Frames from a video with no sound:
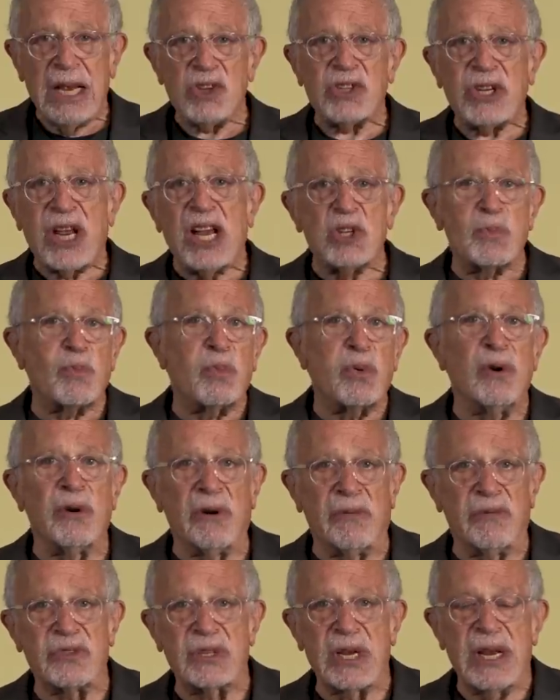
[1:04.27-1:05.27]
His case
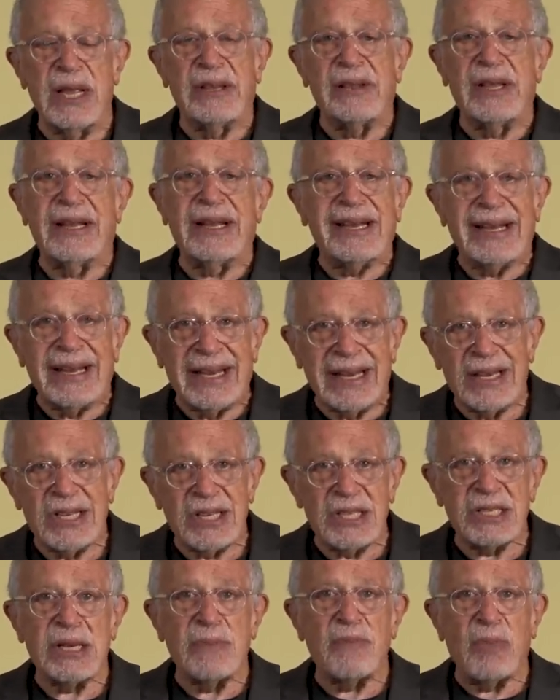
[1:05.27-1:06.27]
proves that it
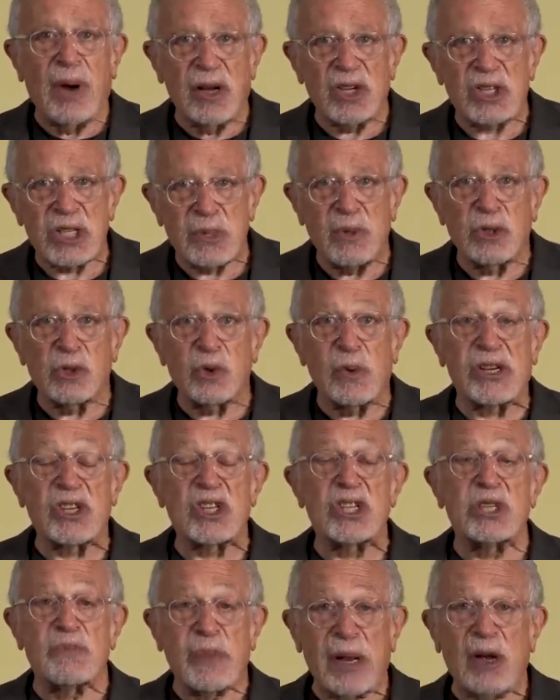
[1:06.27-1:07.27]
is possible to
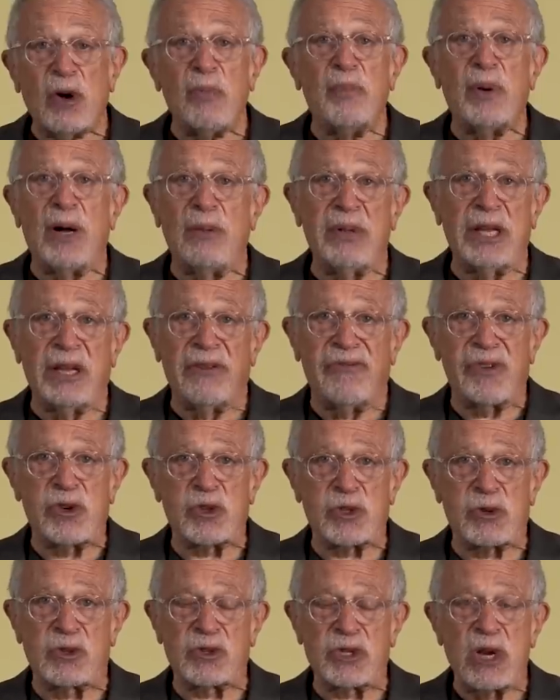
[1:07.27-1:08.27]
expel public
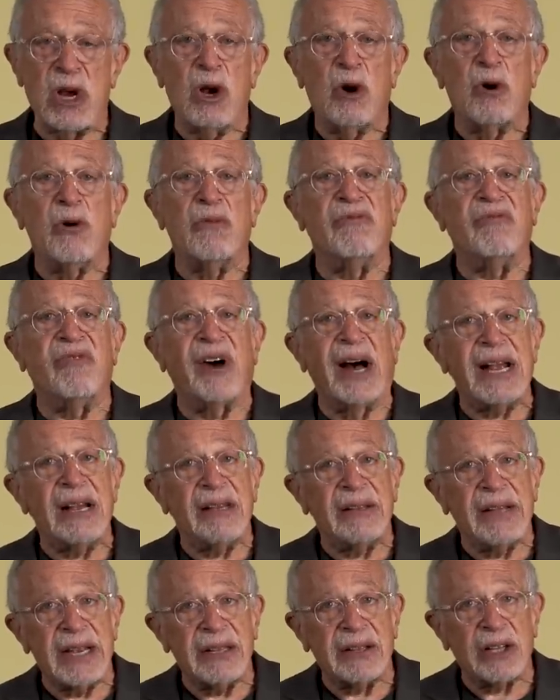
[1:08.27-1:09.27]
officials who
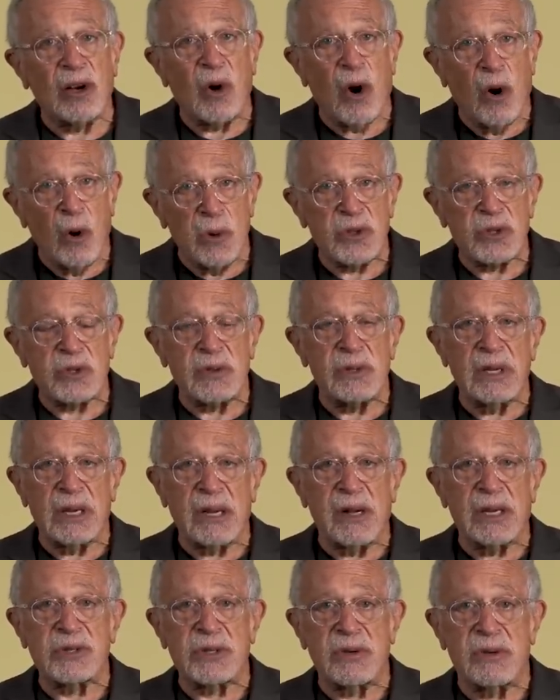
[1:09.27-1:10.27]
violate their oaths to the
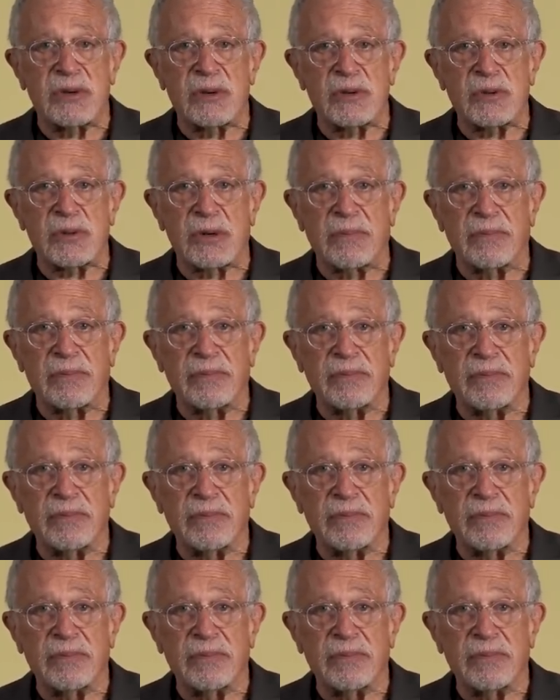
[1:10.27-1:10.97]
Constitution.